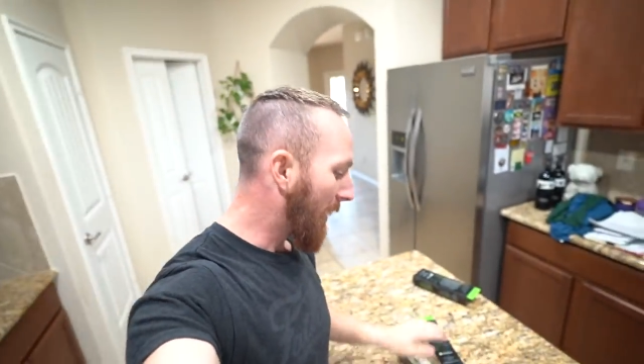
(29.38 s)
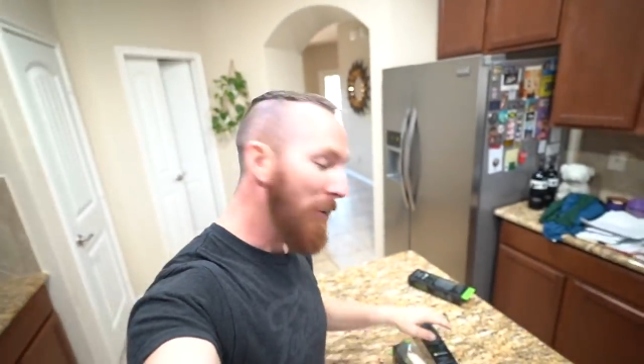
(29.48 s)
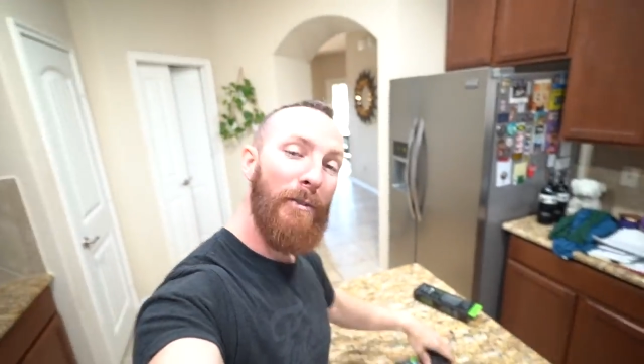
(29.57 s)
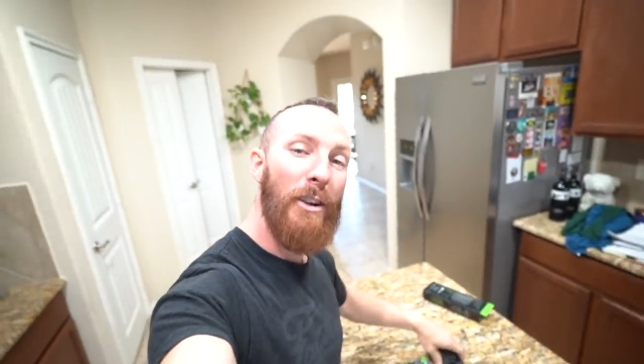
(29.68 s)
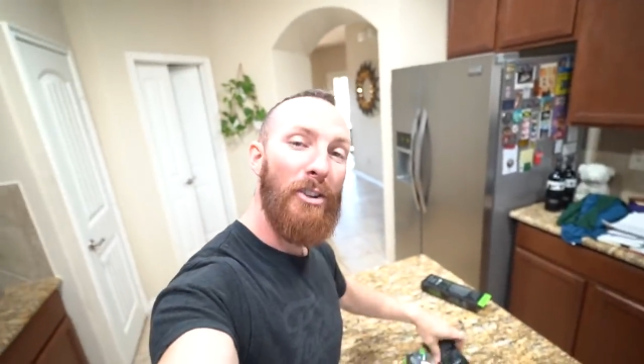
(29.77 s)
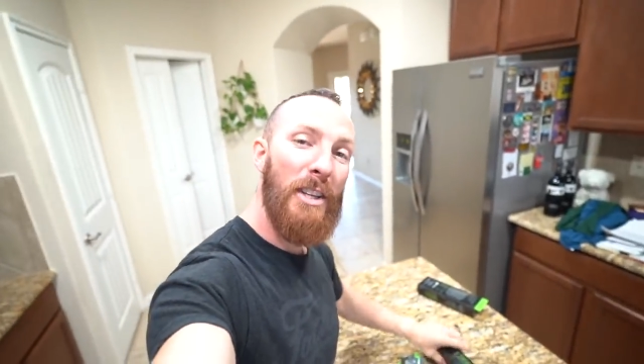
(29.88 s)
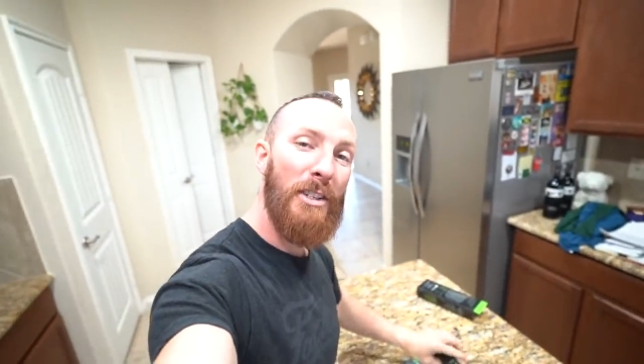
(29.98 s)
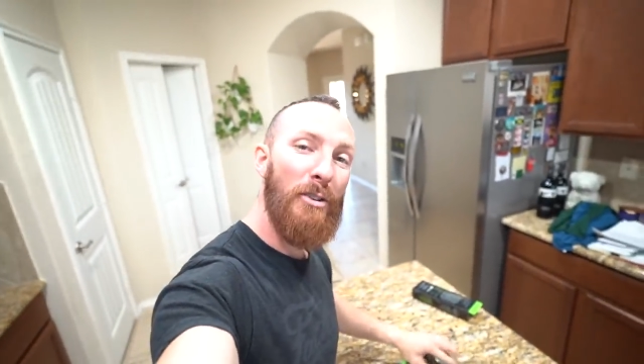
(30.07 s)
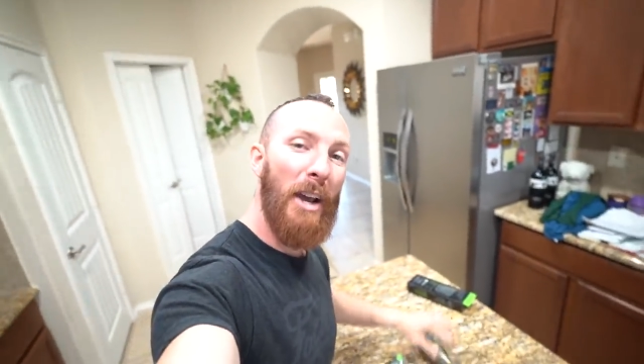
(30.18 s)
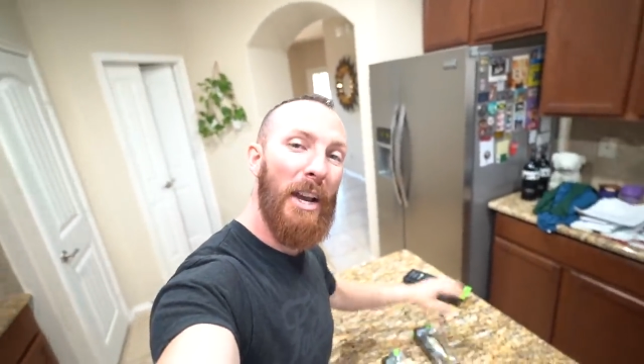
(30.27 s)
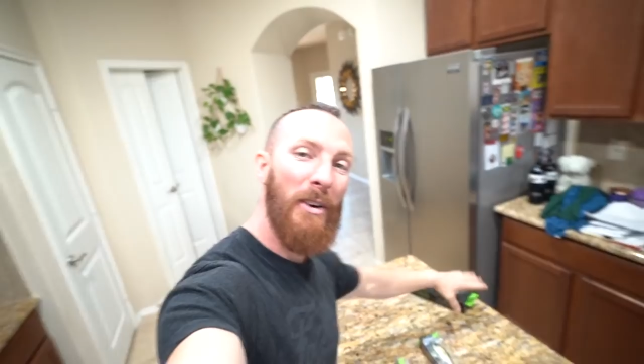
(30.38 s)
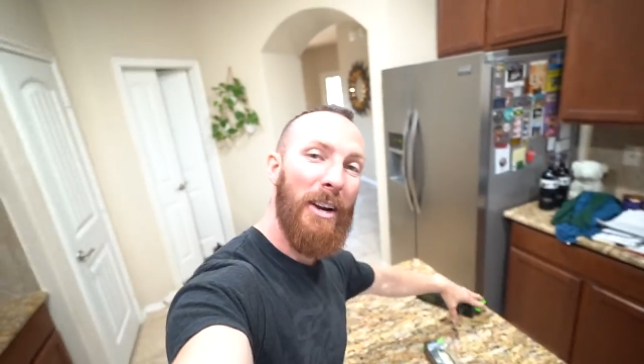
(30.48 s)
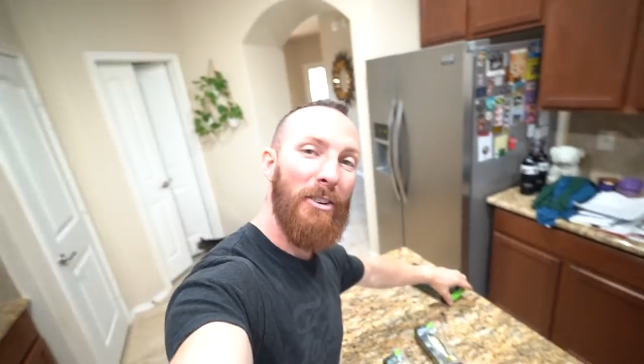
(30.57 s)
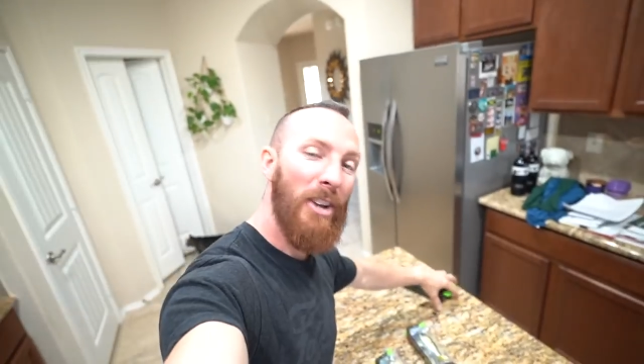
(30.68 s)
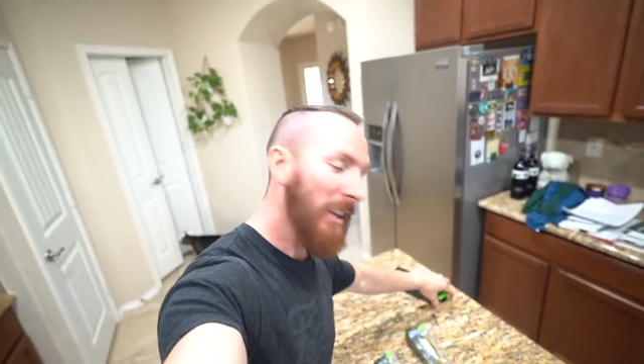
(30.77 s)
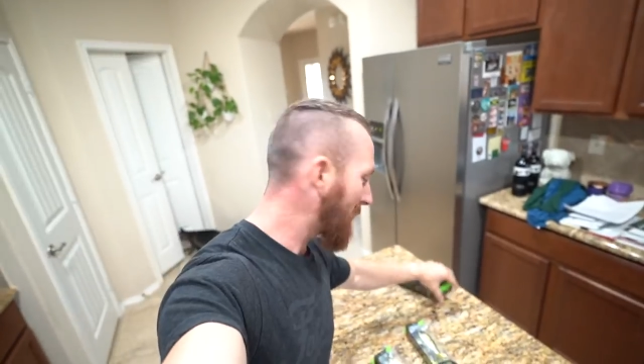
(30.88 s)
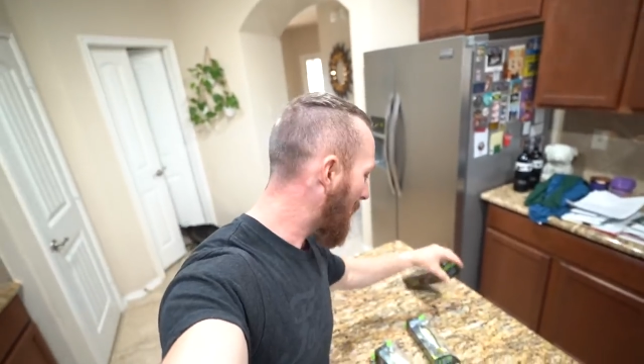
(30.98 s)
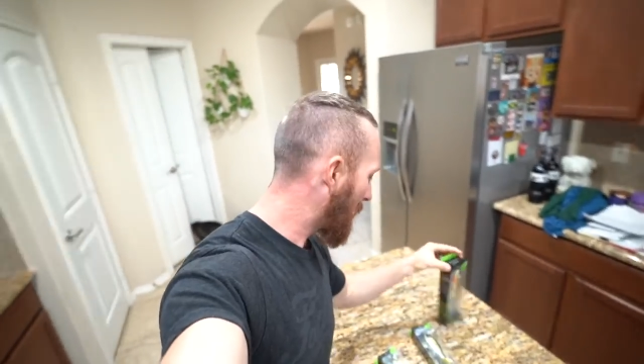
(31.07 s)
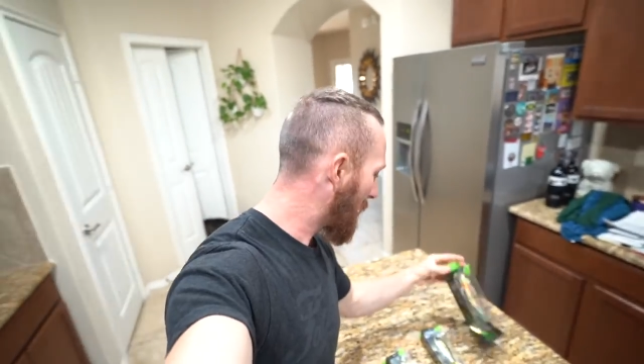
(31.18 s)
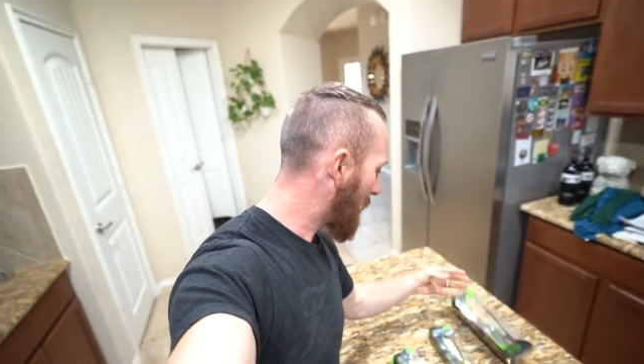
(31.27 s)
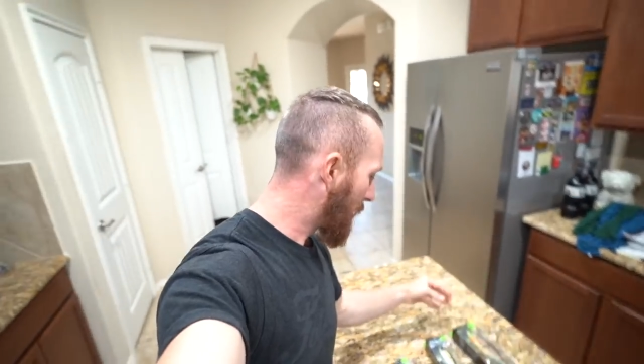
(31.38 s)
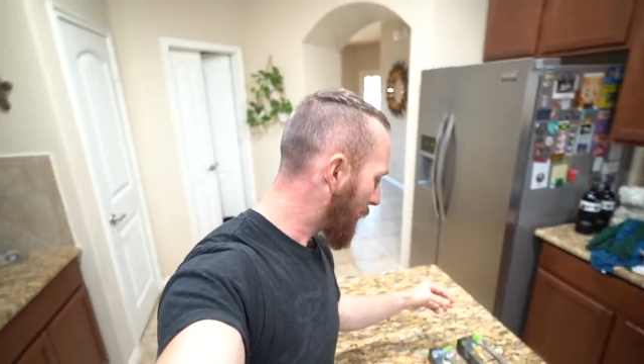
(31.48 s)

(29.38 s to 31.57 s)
and fish these new guys right here. Check this out.